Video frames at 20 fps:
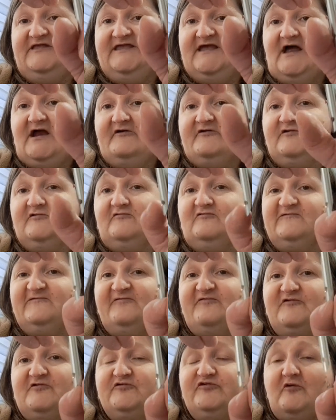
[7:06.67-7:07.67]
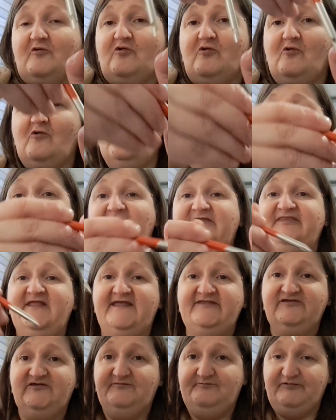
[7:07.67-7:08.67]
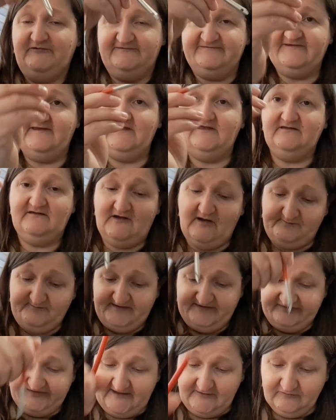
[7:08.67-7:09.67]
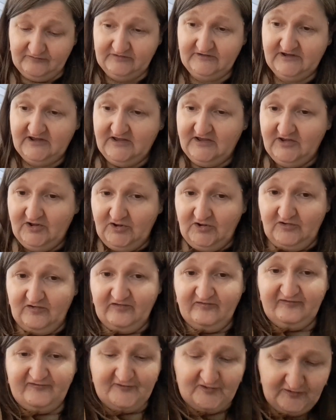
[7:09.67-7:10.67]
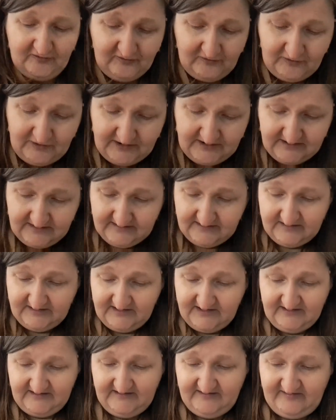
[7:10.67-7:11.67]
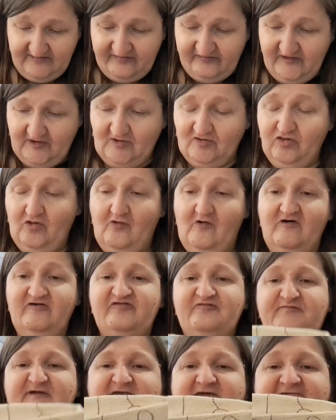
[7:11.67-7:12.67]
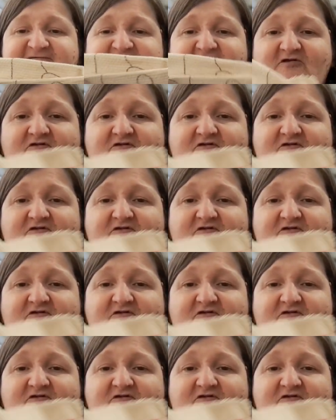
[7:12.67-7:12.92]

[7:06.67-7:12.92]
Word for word: the yarn goes through the hole and then you put it up and down through the cloth because